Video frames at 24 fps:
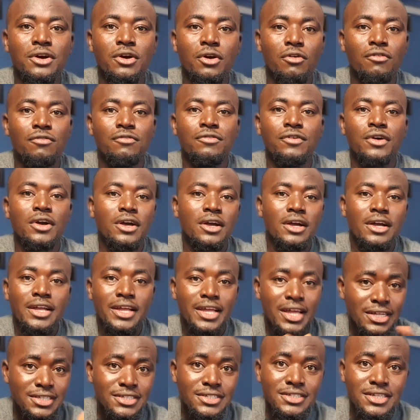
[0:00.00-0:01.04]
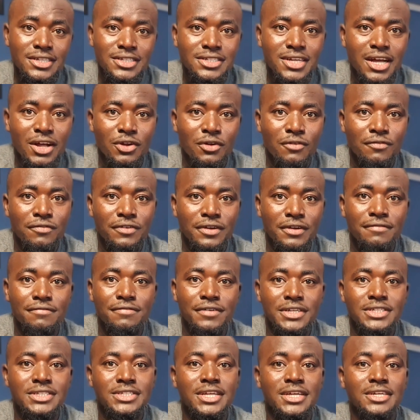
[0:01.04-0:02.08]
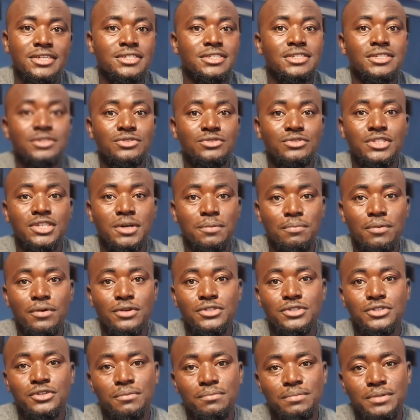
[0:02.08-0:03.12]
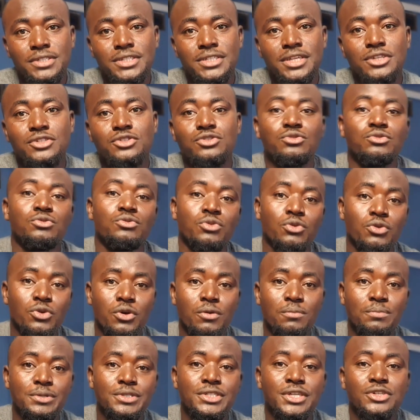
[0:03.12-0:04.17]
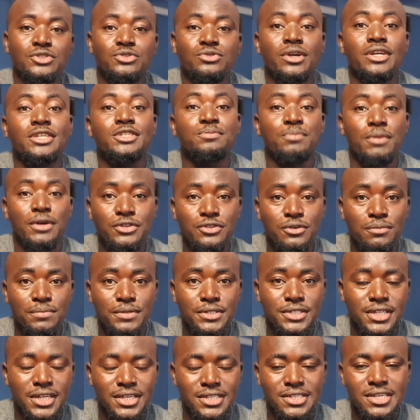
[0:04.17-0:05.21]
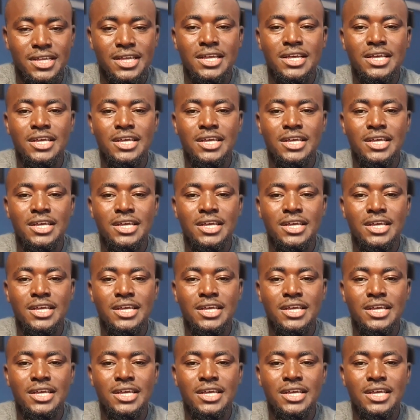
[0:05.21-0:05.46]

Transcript: of getting this kind of investors to support your business, to grow your business, to expand your business.